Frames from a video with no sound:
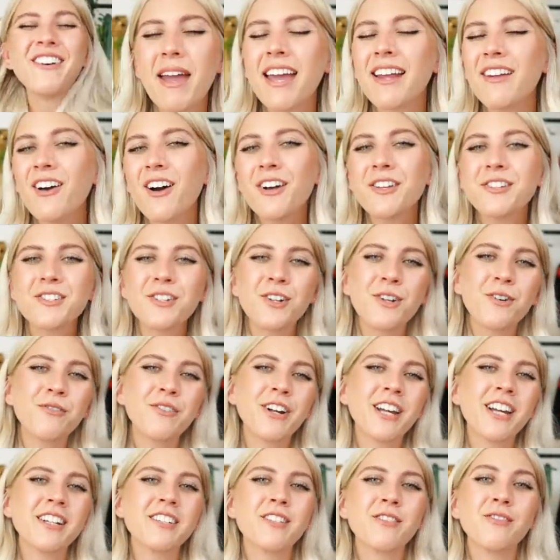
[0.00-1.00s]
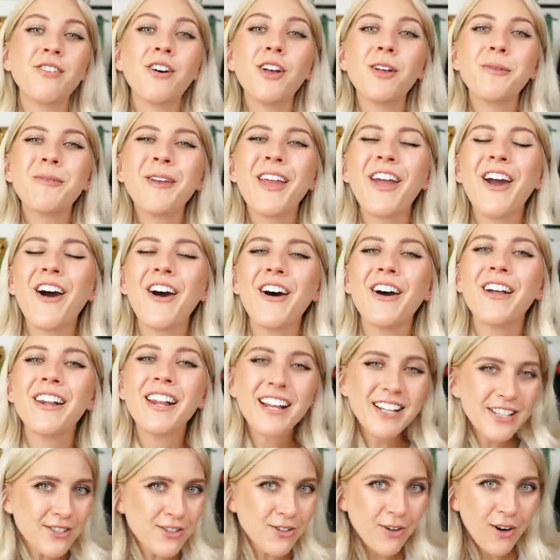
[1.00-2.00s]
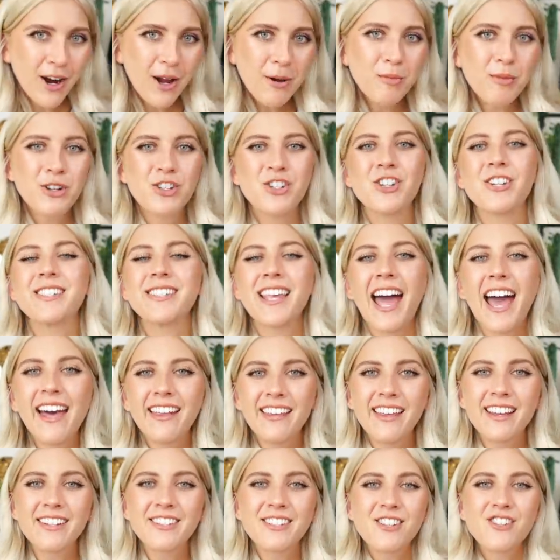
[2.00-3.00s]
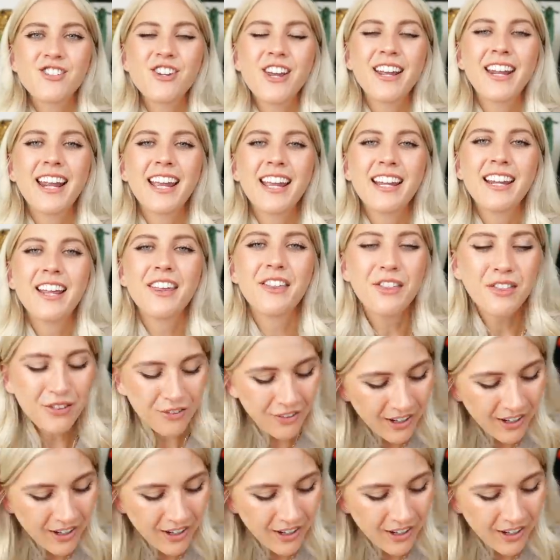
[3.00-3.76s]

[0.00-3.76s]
And also don't forget to follow me on Instagram, which is Alexa Sunshine83.